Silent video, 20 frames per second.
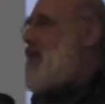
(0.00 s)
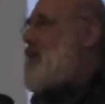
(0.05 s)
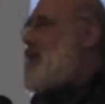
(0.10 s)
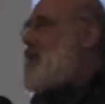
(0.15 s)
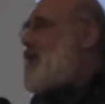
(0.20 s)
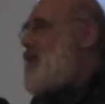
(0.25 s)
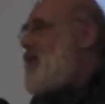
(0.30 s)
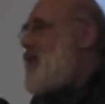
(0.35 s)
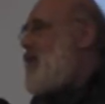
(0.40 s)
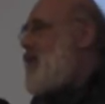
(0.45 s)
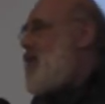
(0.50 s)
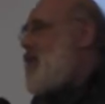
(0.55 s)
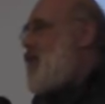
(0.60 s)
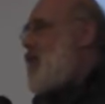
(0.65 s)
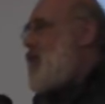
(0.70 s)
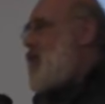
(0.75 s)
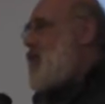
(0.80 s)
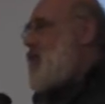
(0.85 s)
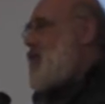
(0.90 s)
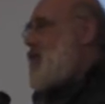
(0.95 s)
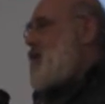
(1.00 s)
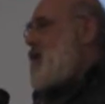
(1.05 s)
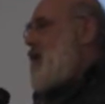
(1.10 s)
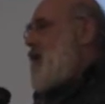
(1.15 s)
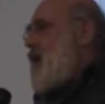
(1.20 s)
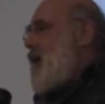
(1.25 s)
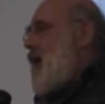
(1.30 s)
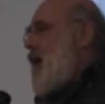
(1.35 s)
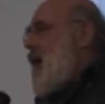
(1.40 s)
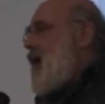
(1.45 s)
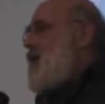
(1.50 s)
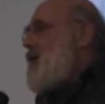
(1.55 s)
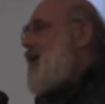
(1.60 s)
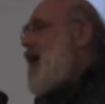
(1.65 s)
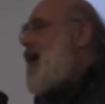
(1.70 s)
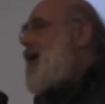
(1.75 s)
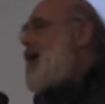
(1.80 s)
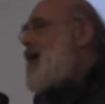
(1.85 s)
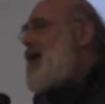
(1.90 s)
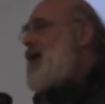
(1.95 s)
kinds of different words. And
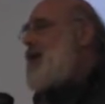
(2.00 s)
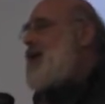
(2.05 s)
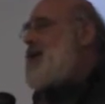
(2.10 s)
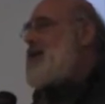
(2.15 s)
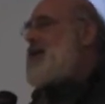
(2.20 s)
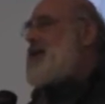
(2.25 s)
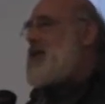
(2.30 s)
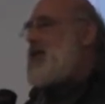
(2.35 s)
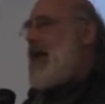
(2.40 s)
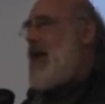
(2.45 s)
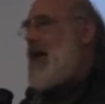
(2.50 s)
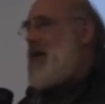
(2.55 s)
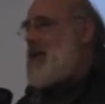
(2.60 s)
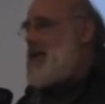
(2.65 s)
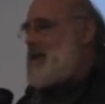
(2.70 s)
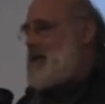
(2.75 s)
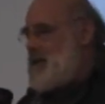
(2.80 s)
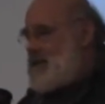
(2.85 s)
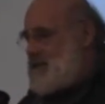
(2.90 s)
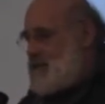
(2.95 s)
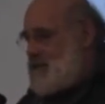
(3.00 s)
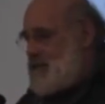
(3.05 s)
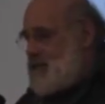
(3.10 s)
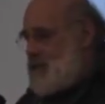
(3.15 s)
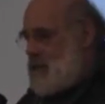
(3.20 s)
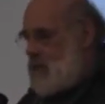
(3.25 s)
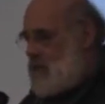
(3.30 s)
that is that